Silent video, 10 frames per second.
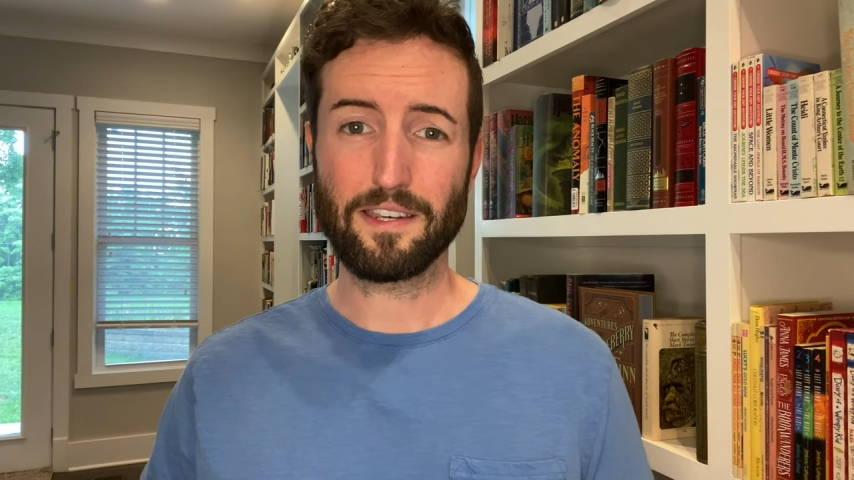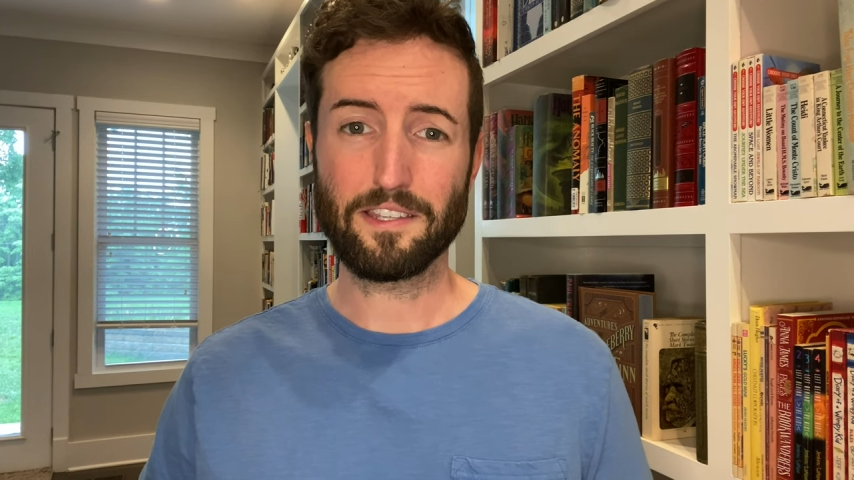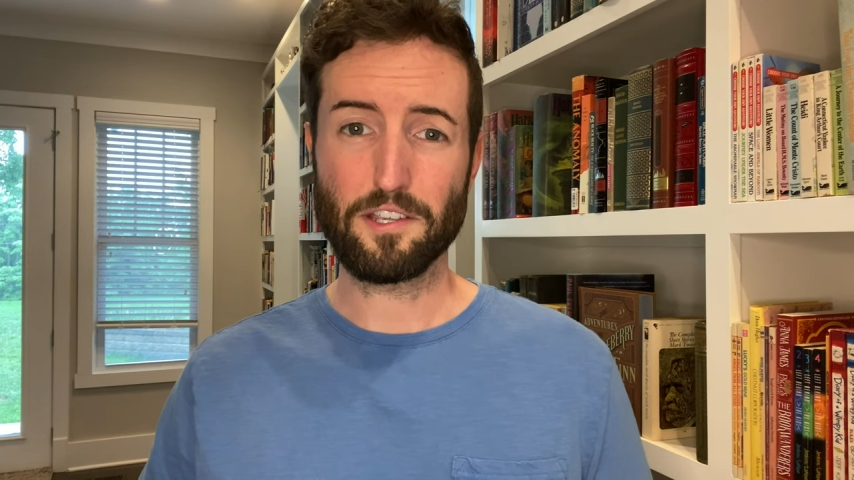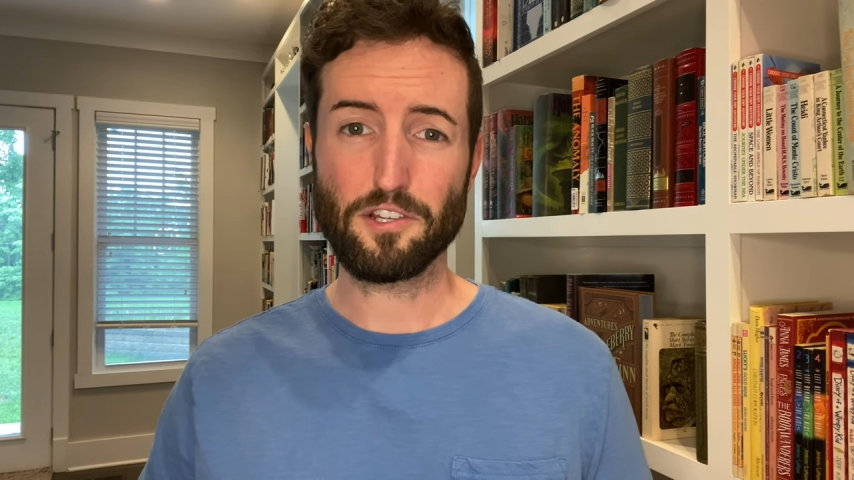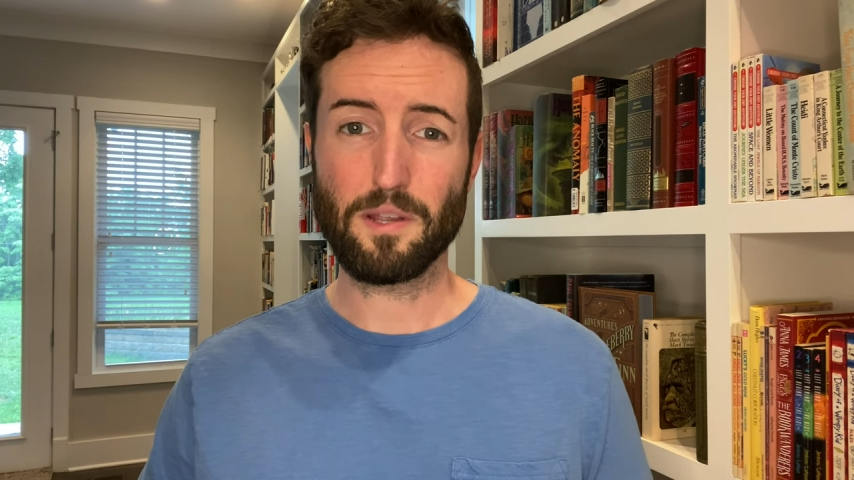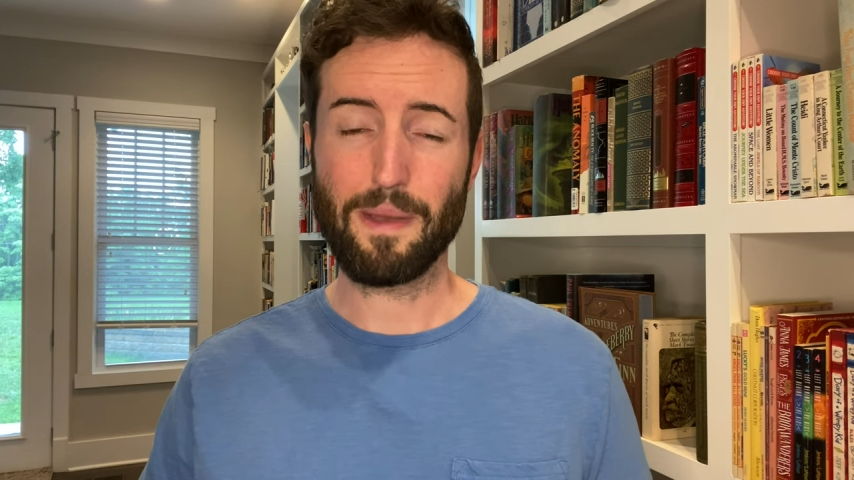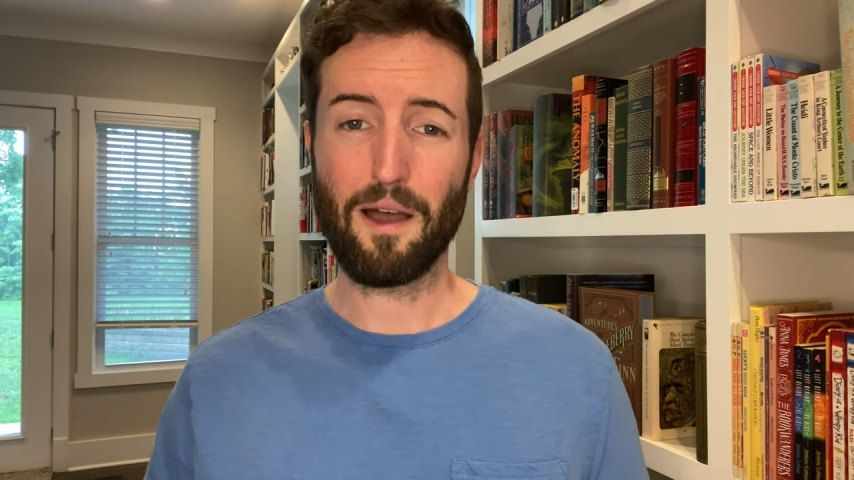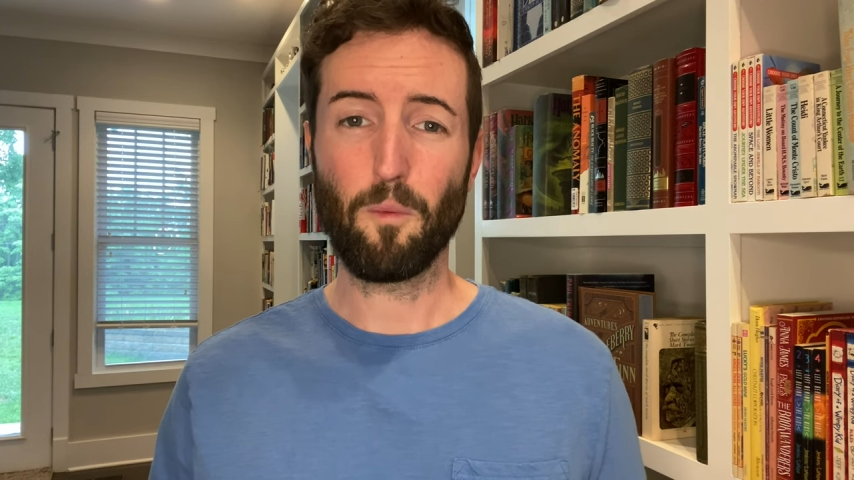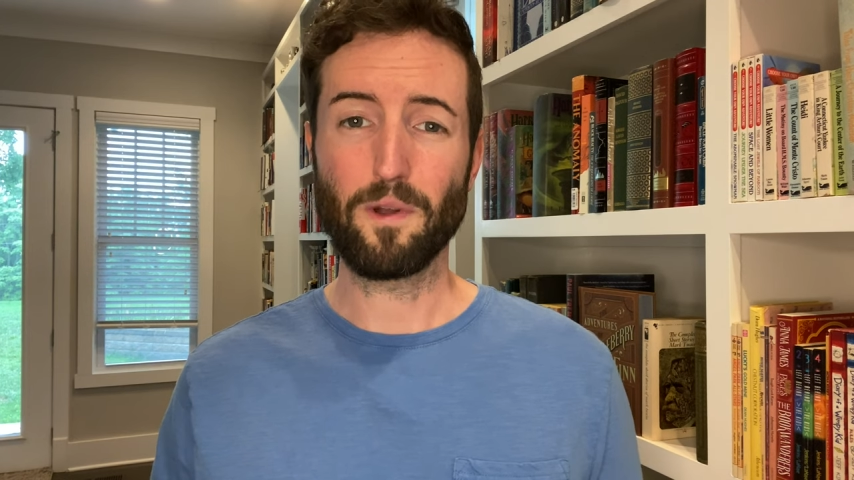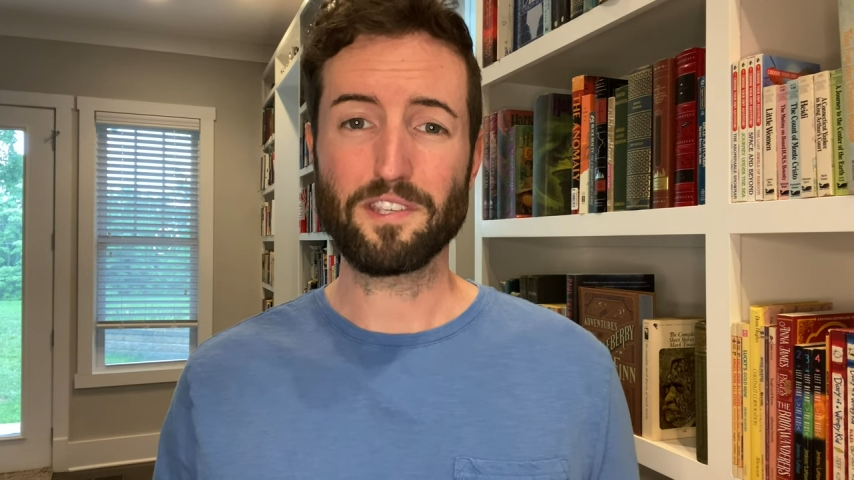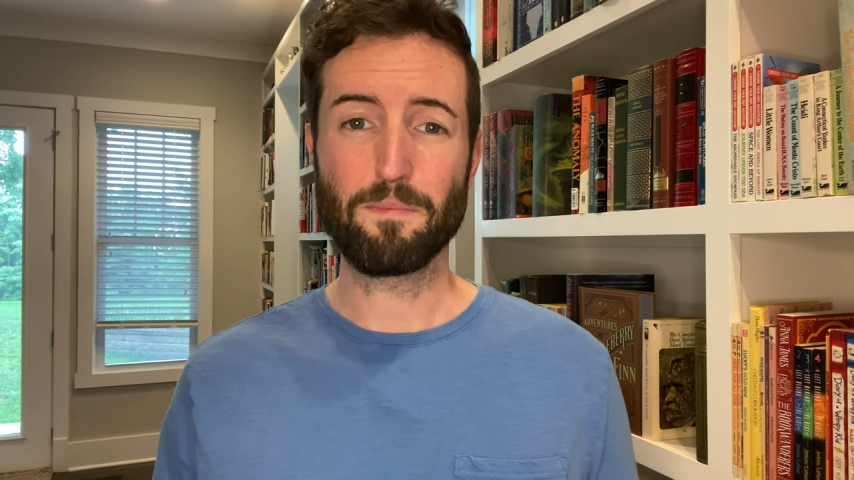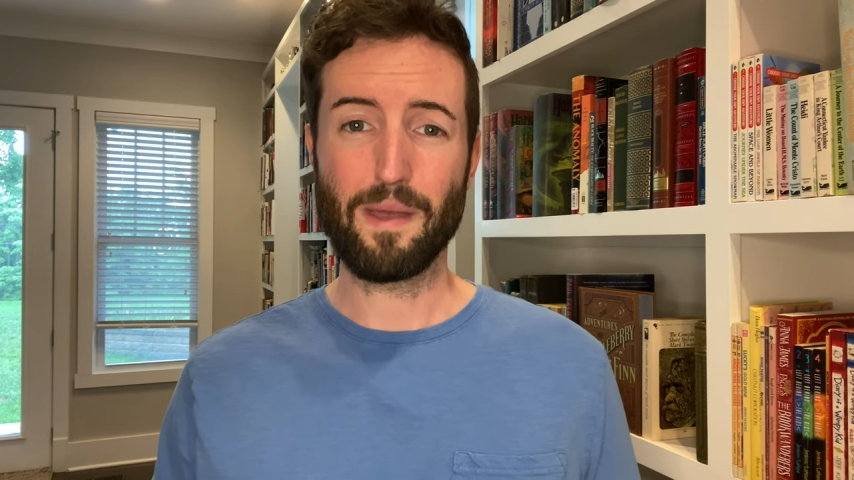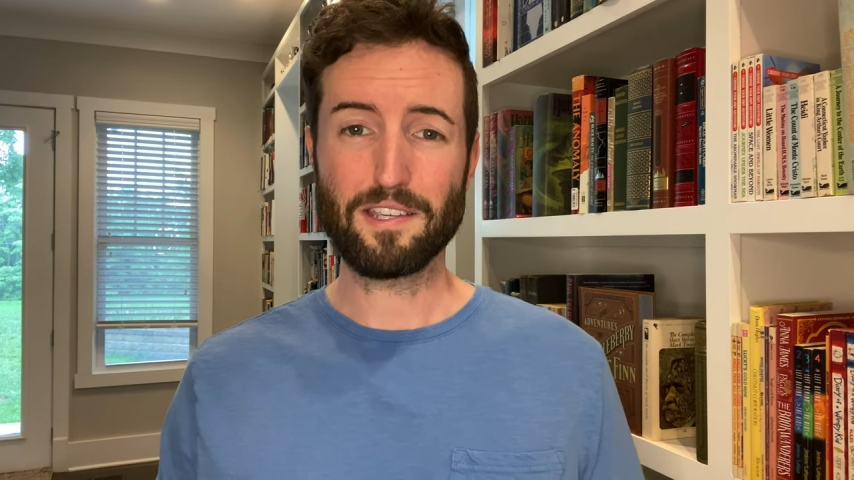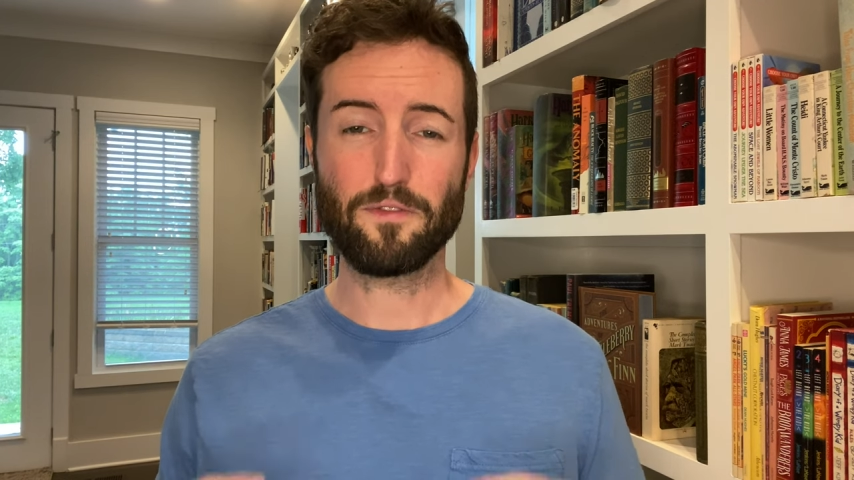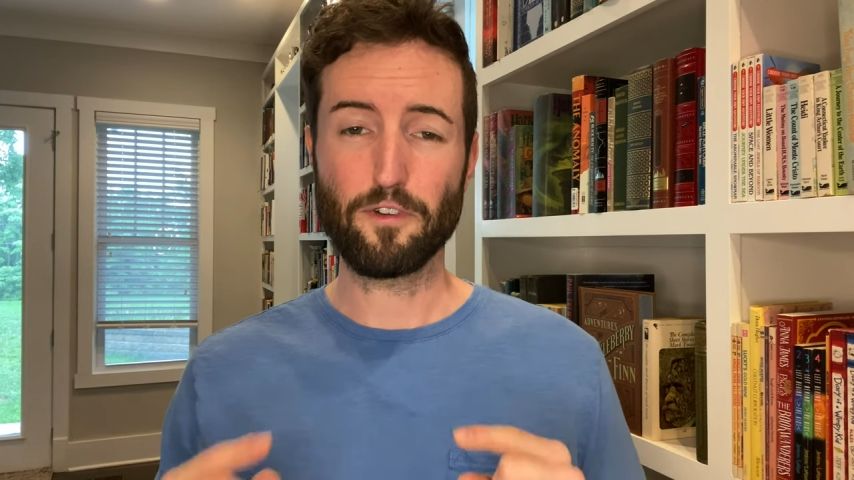the decision about what's
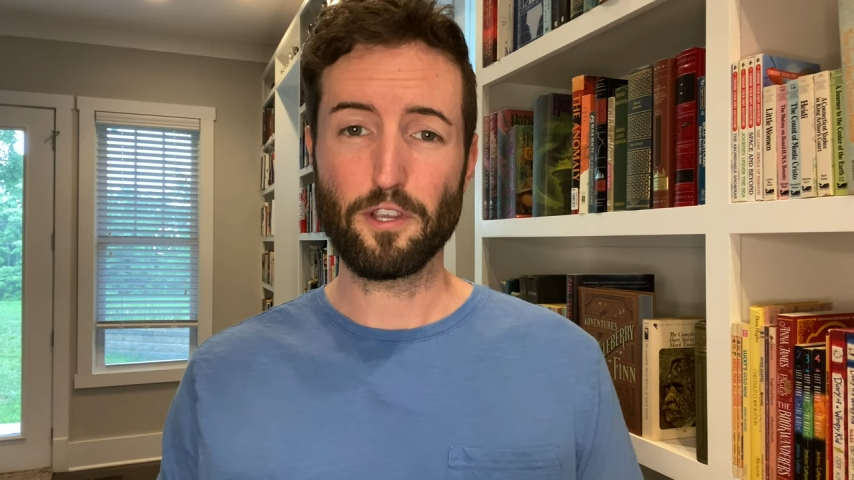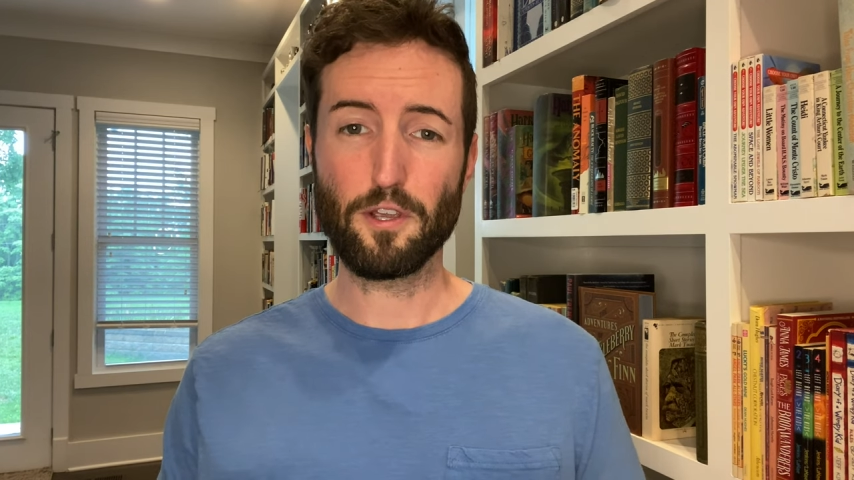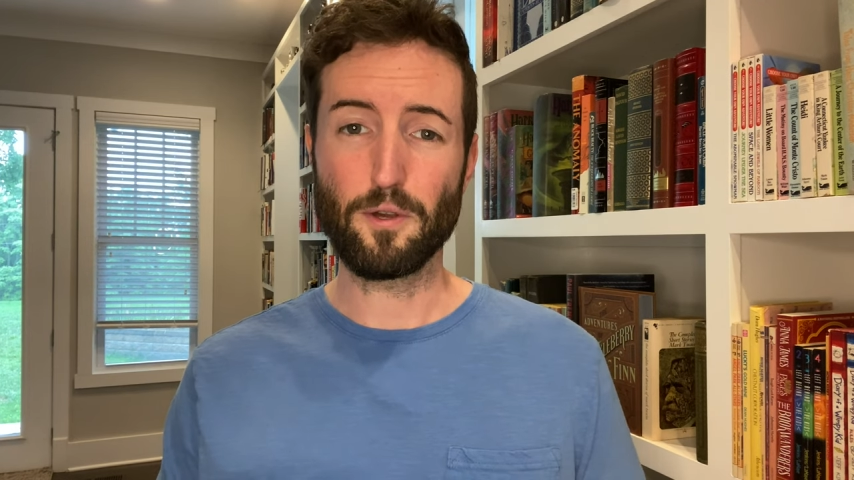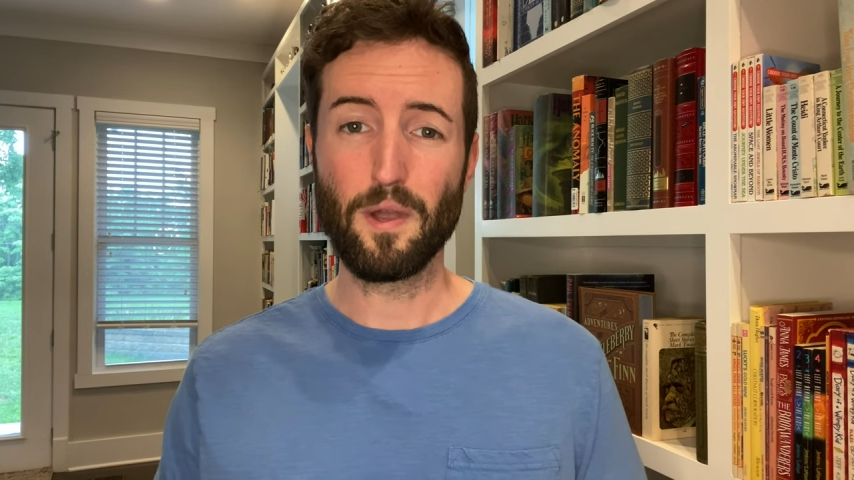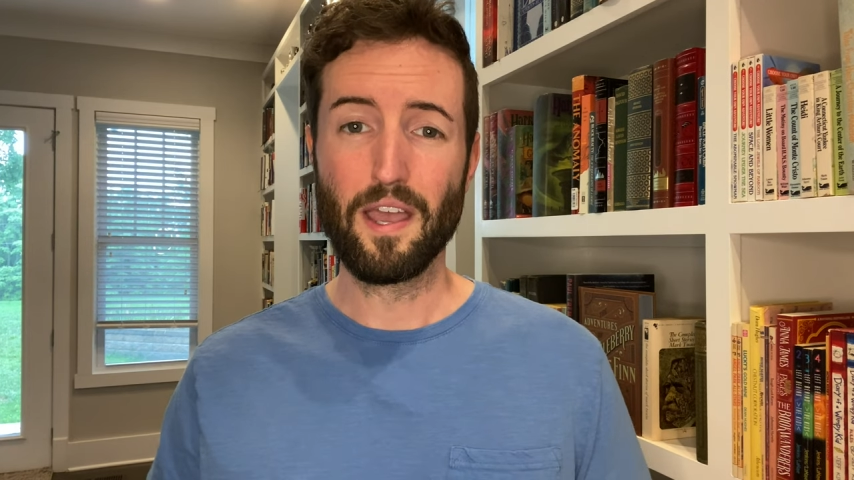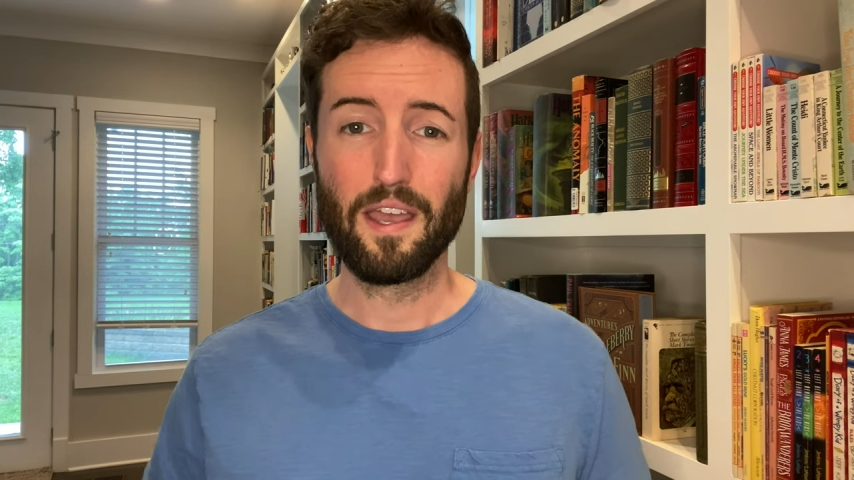best for you.